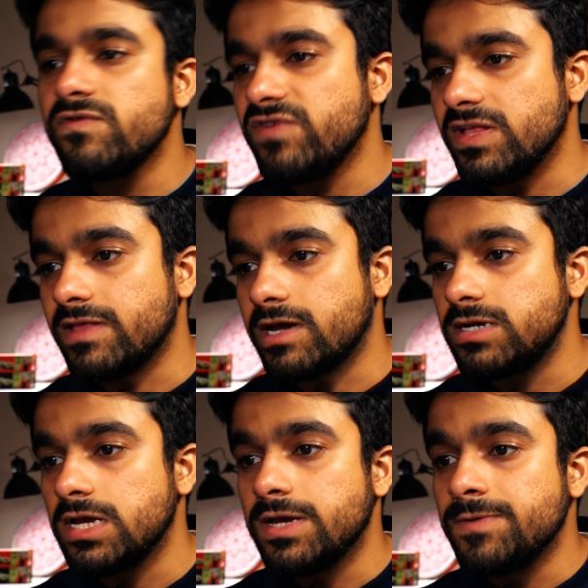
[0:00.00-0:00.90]
feel
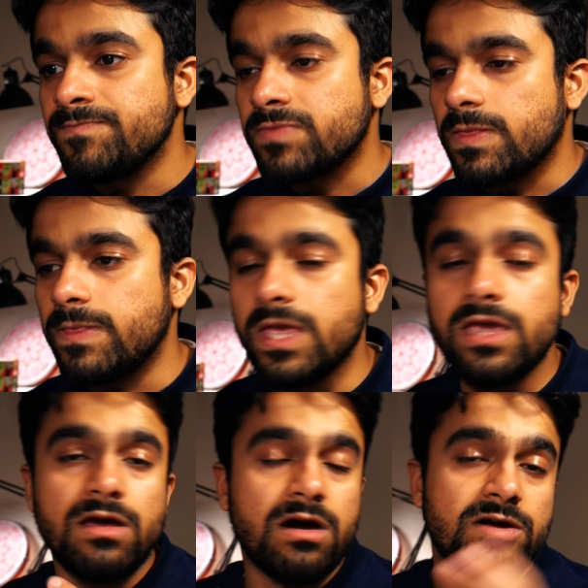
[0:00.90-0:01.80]
that,
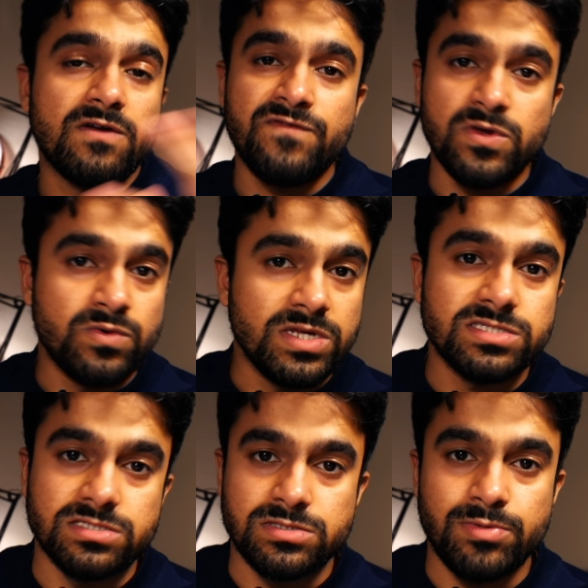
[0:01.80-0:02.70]
there are a few
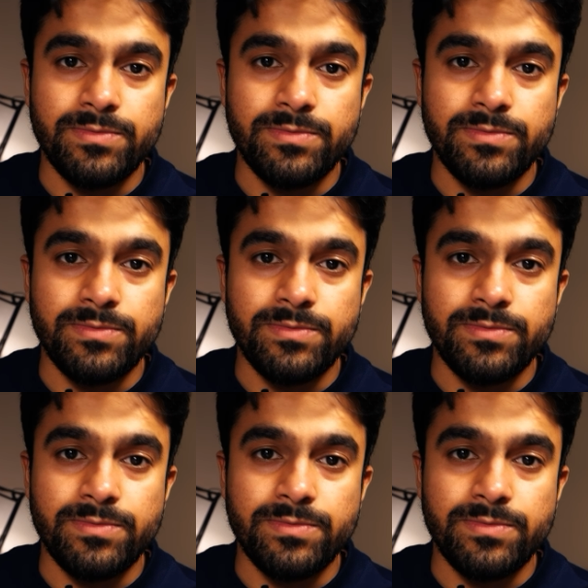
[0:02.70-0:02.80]
reasons.